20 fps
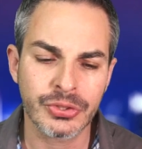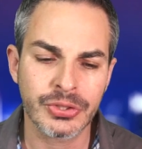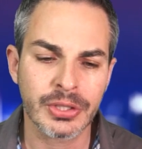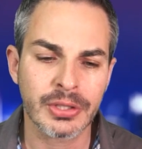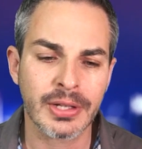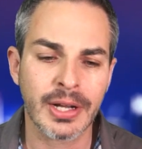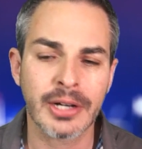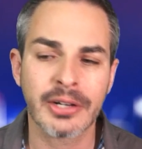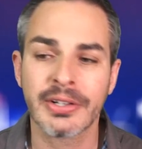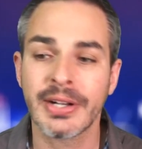
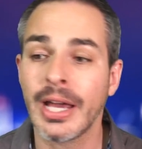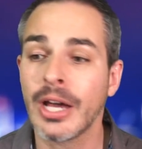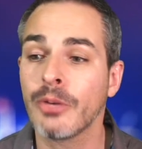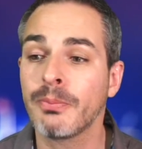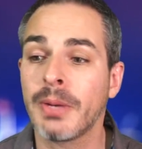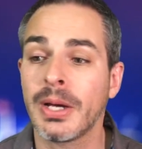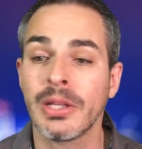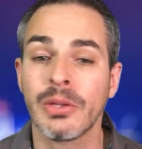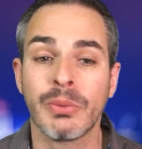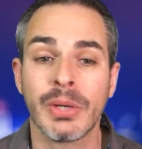iron out.
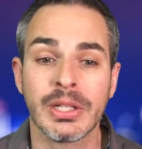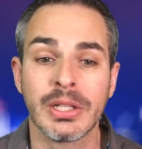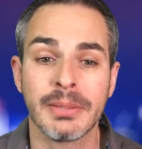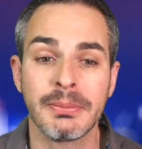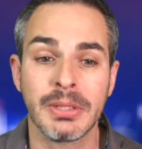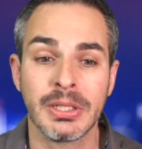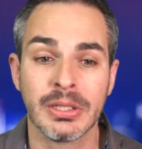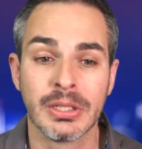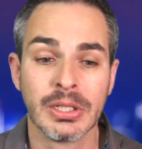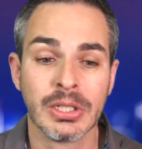By the way, let
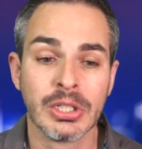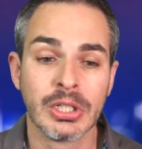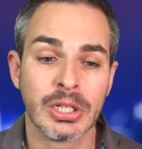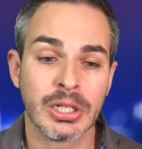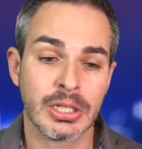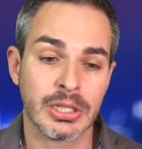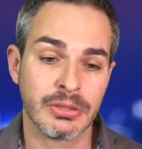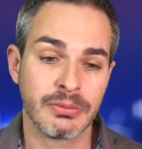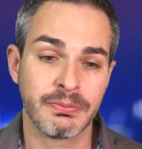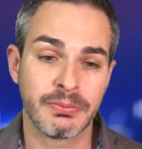me
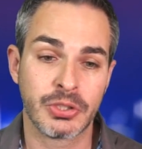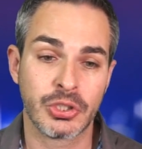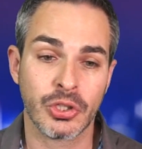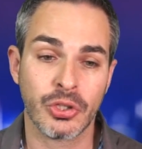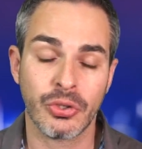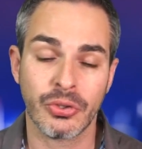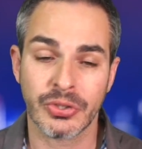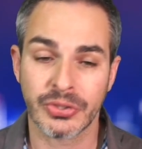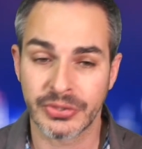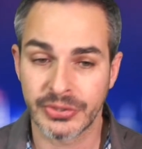show
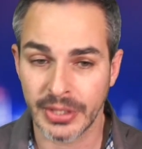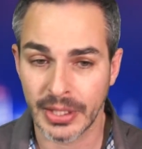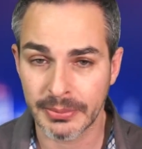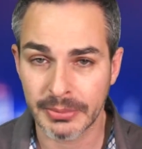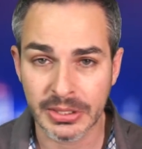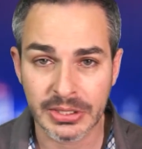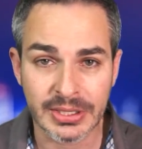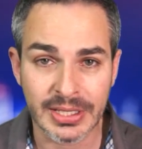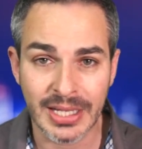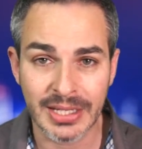you this demo.
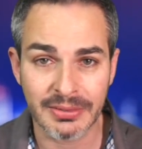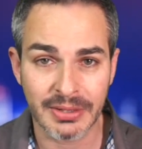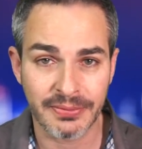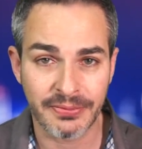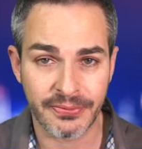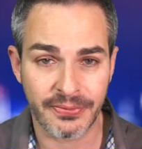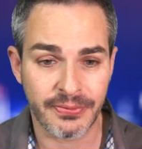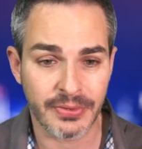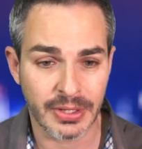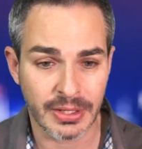It's kind of
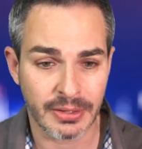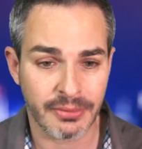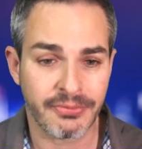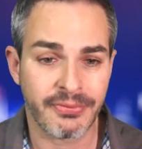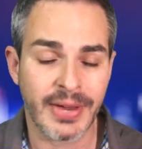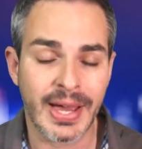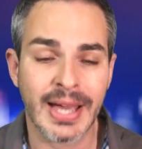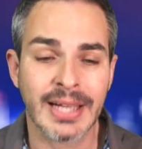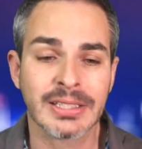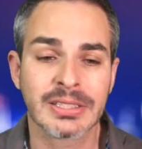a
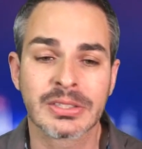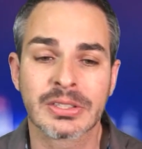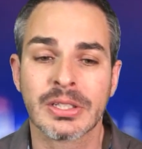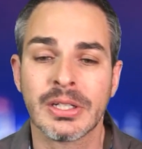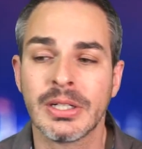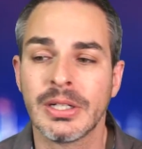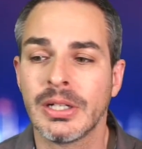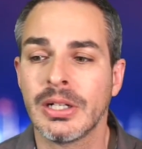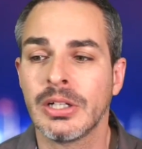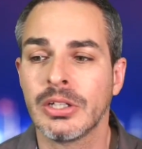fast
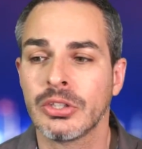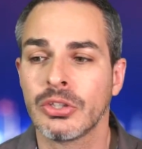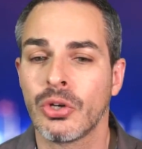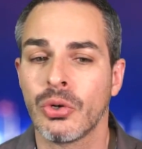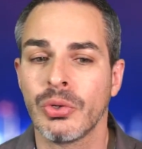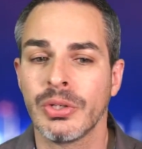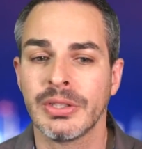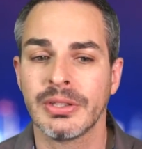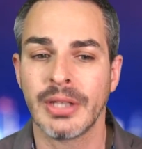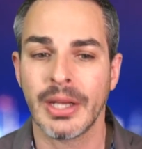
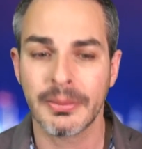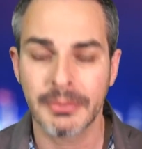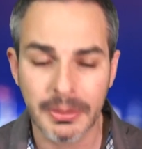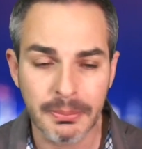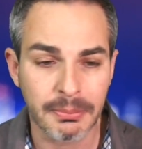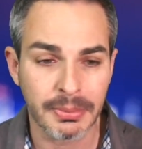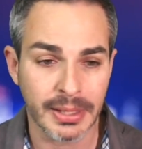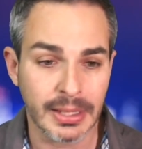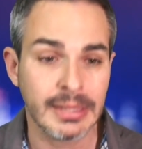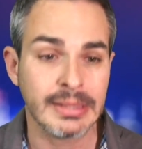going demo,
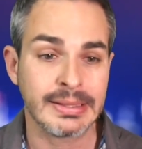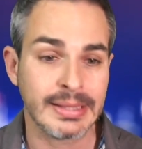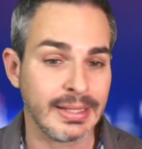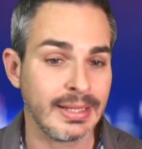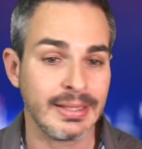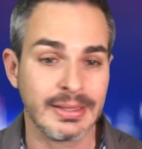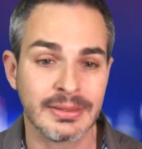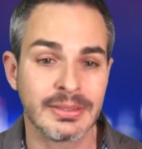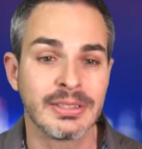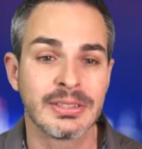but
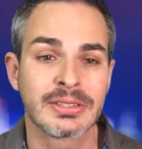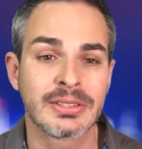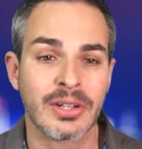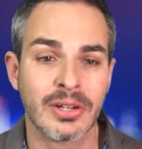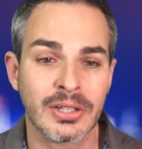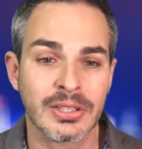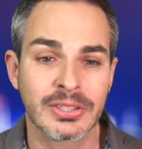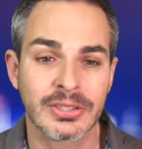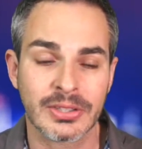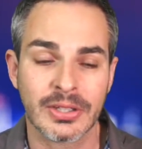hey, this
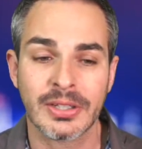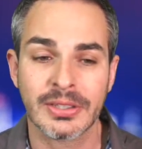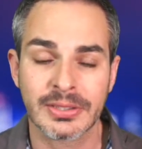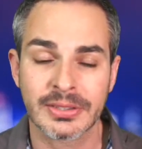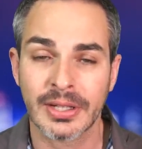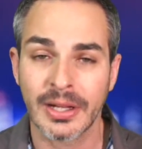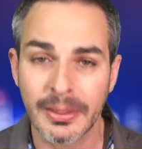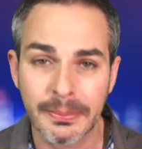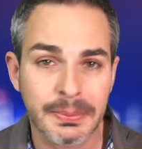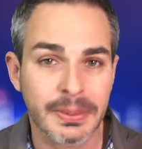car starts
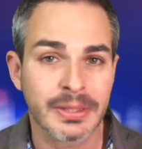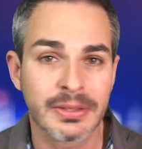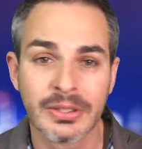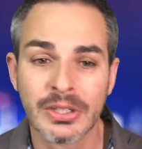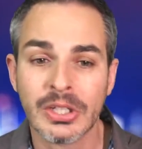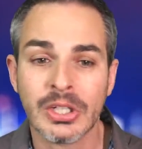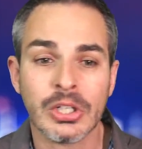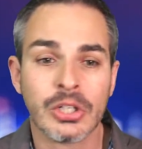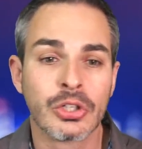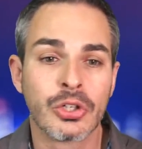up and
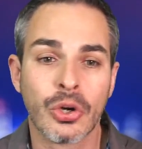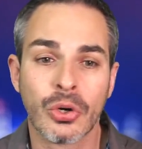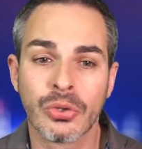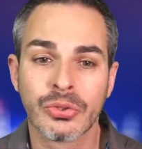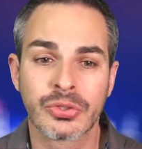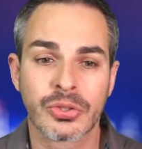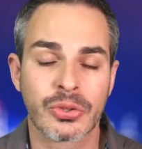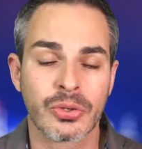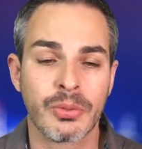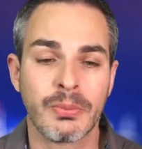
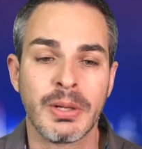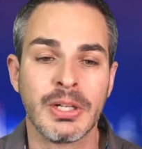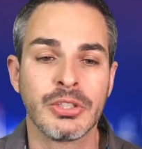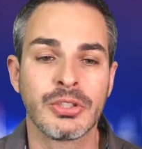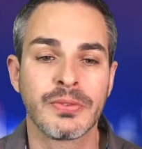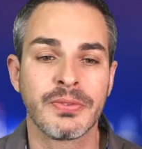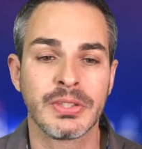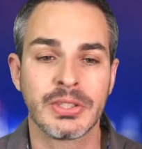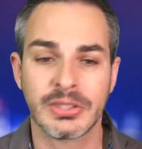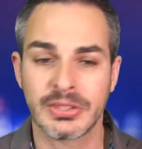goes through a bunch
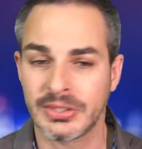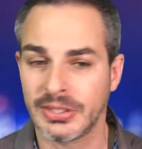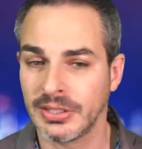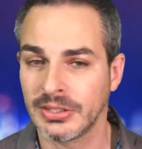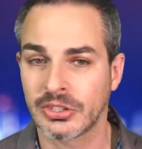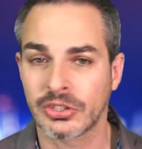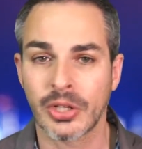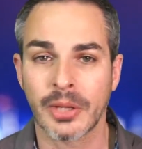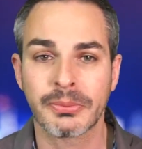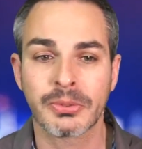of intersections,
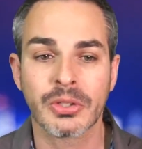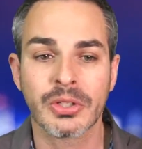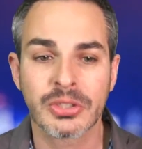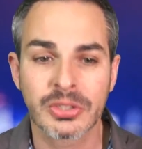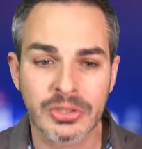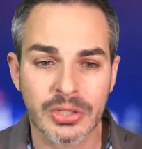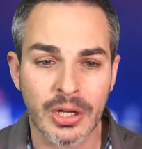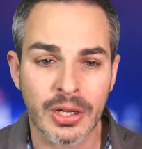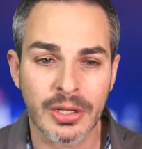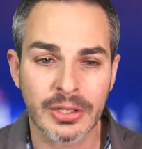stopped at a
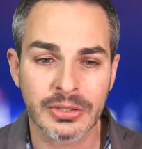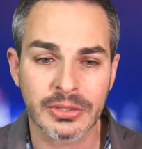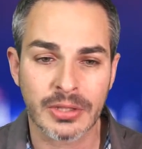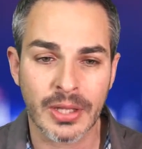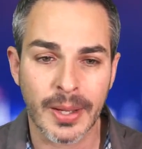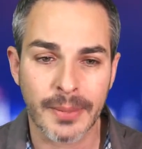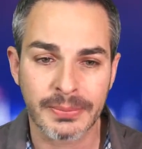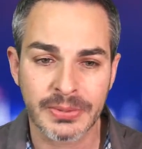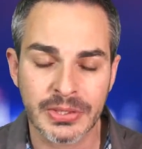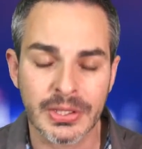
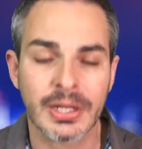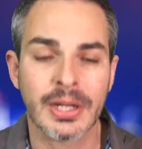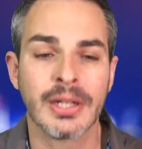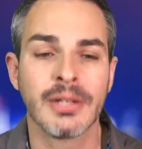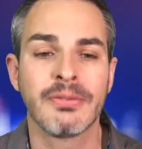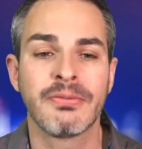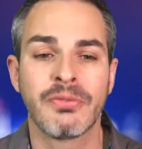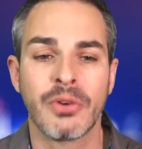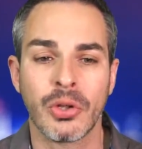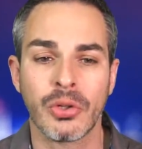stop
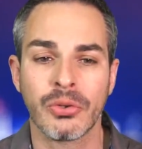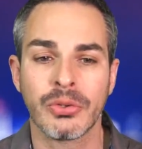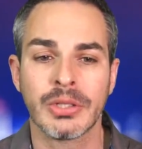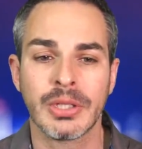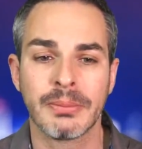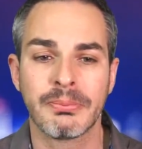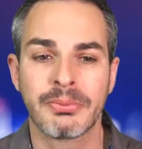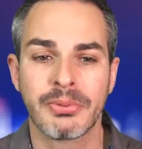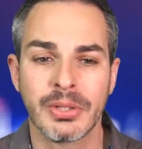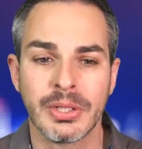sign, following
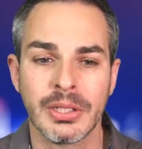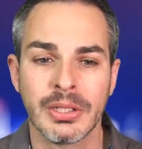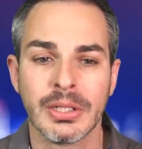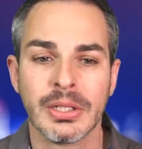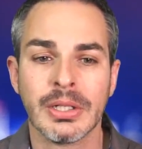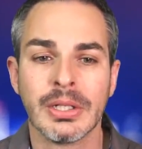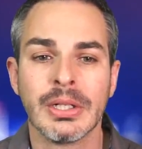a pretty